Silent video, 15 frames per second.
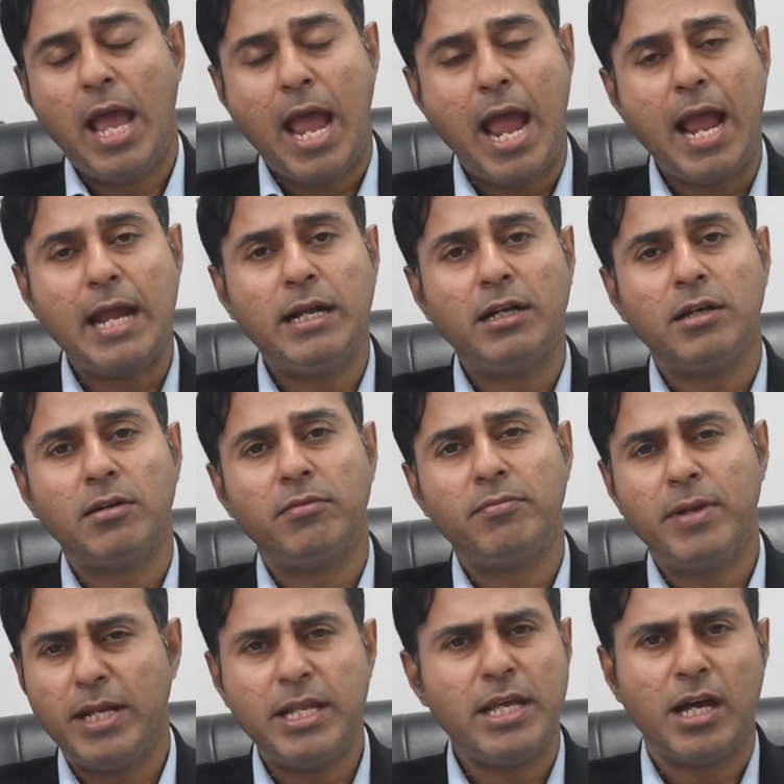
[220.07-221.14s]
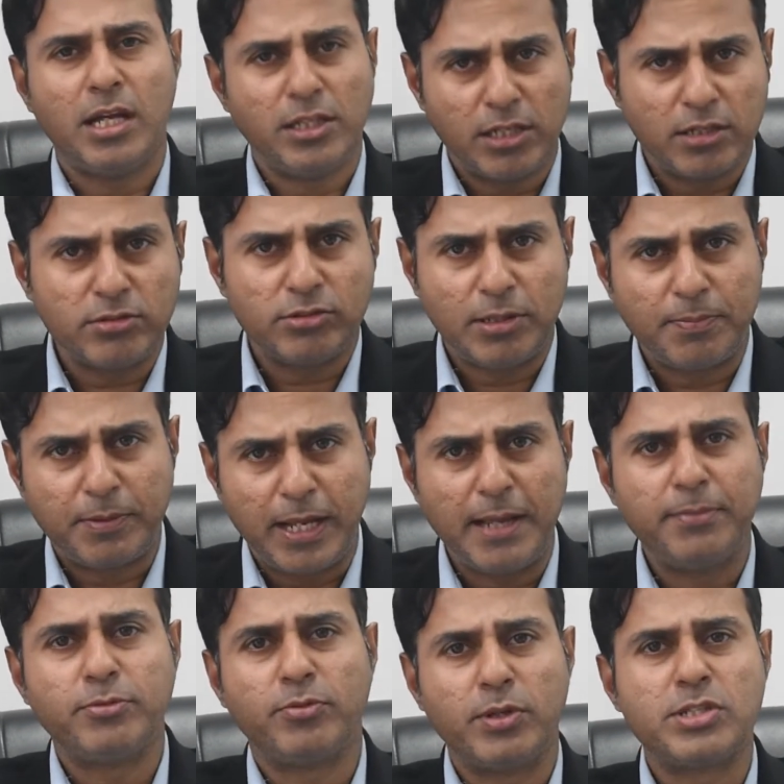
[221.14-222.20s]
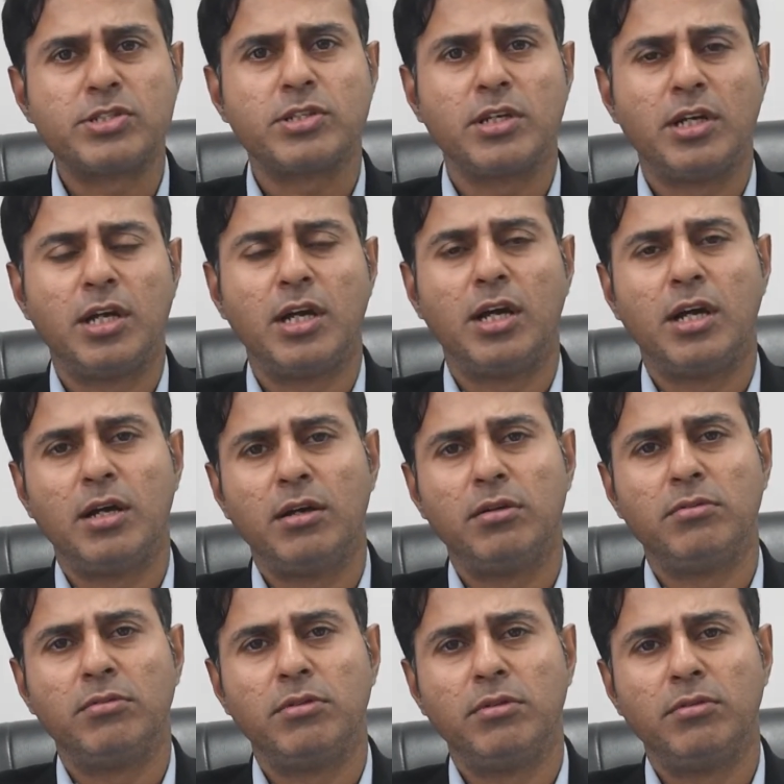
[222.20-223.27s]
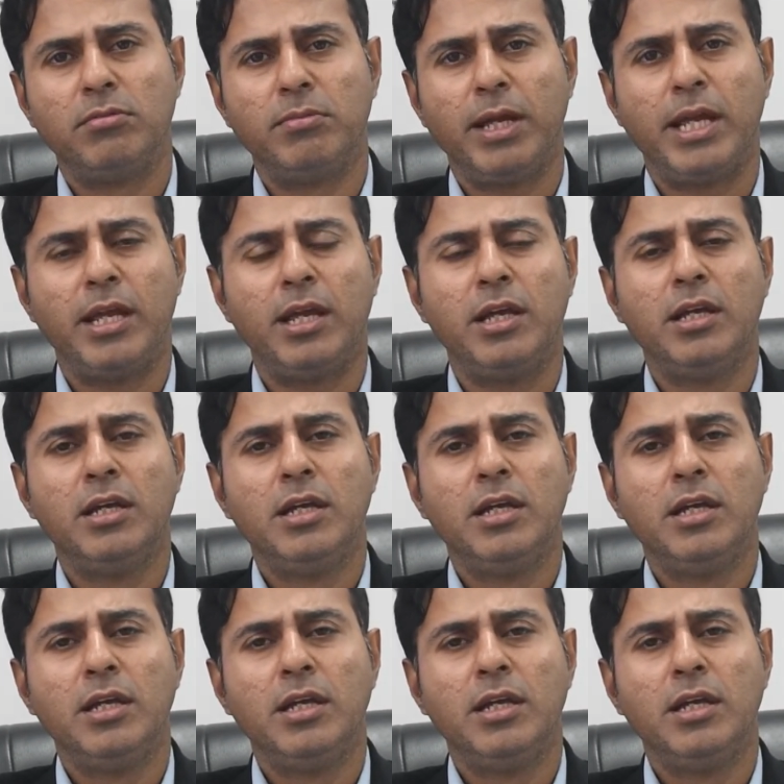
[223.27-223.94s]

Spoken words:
and many other subtypes which may